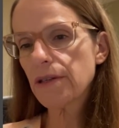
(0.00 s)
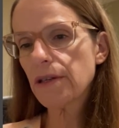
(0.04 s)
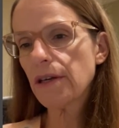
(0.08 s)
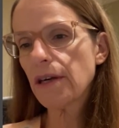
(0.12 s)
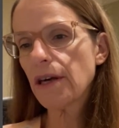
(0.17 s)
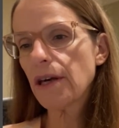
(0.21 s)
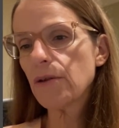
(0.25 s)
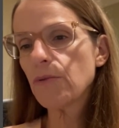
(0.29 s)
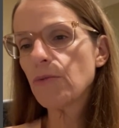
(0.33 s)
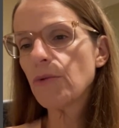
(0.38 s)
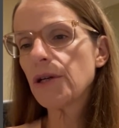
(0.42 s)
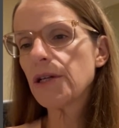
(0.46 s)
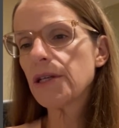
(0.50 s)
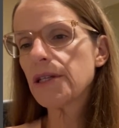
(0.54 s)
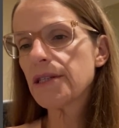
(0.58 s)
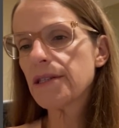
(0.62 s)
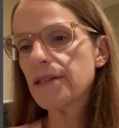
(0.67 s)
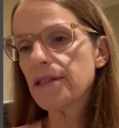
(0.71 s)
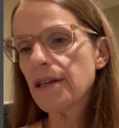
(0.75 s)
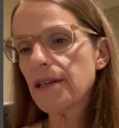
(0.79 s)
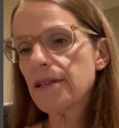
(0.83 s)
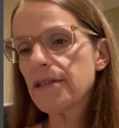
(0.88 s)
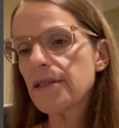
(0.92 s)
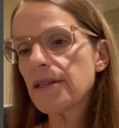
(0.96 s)
again, when
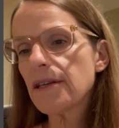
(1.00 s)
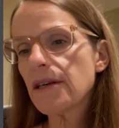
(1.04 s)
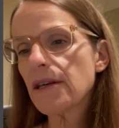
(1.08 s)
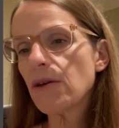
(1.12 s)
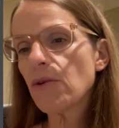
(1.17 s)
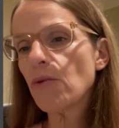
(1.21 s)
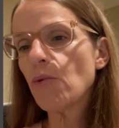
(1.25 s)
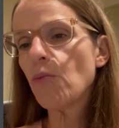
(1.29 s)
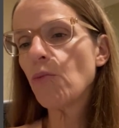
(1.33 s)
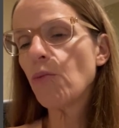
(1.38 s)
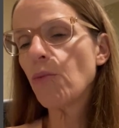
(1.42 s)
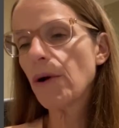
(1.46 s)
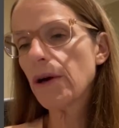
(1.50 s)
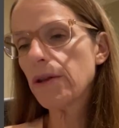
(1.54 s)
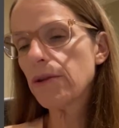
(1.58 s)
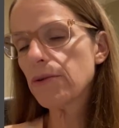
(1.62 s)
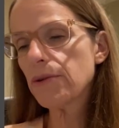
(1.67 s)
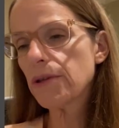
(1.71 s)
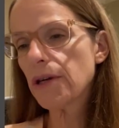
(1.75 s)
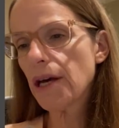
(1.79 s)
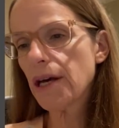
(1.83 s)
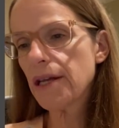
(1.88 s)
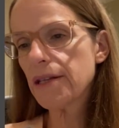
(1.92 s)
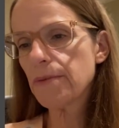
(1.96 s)
assessing whether
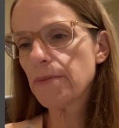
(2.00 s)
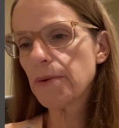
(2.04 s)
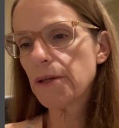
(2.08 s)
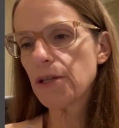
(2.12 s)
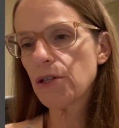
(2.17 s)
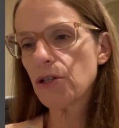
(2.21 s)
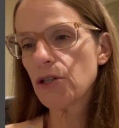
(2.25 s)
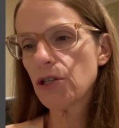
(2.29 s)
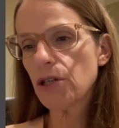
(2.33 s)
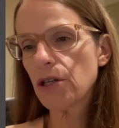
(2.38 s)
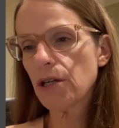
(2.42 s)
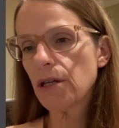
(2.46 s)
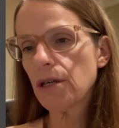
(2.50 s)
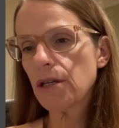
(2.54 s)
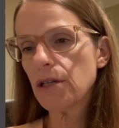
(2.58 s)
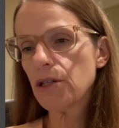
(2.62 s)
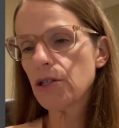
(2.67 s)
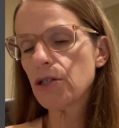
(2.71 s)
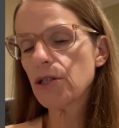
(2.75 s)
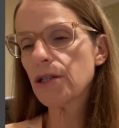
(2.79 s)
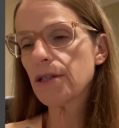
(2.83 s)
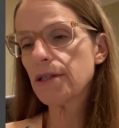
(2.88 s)
there has been a